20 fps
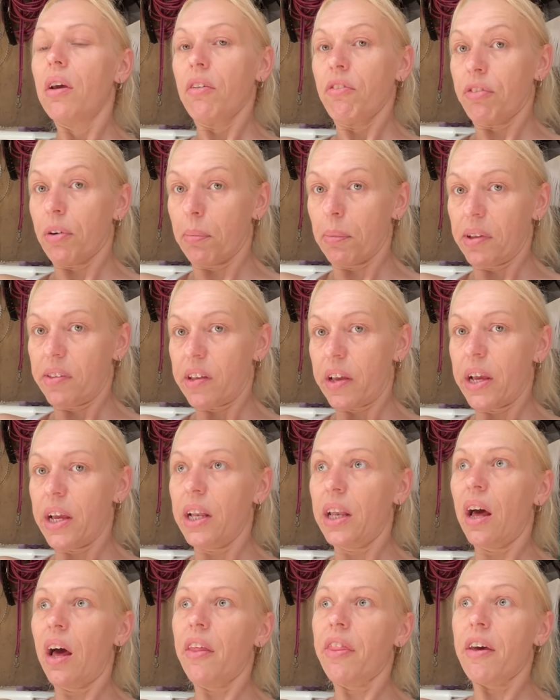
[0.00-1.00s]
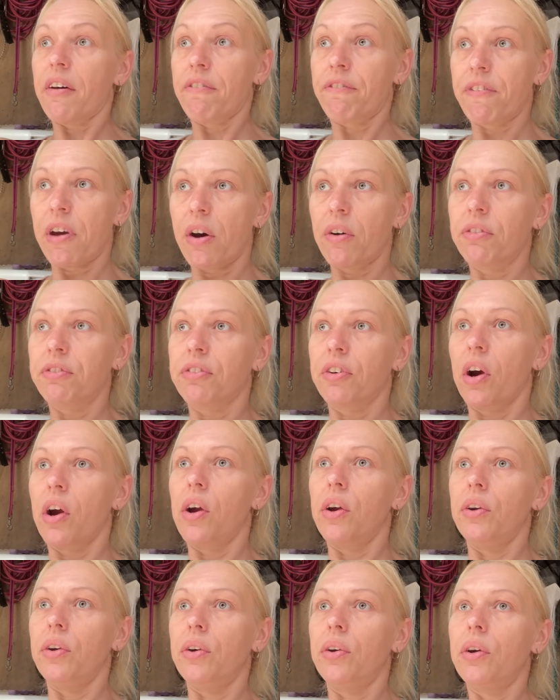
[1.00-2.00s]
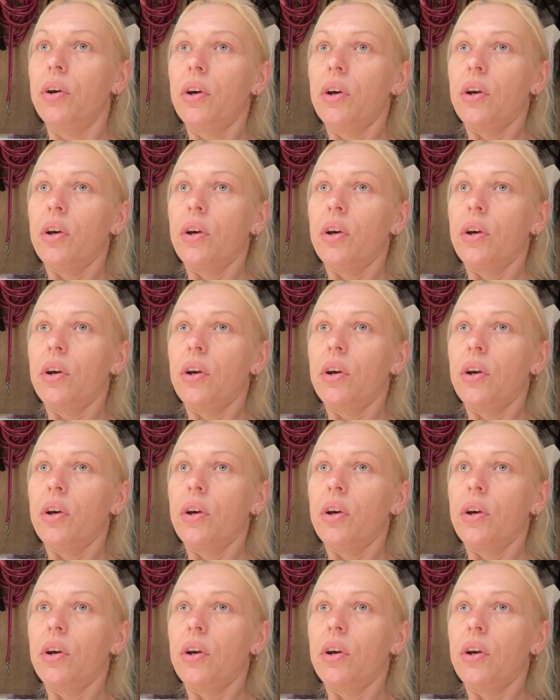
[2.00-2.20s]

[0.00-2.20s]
from a dealer that fell through.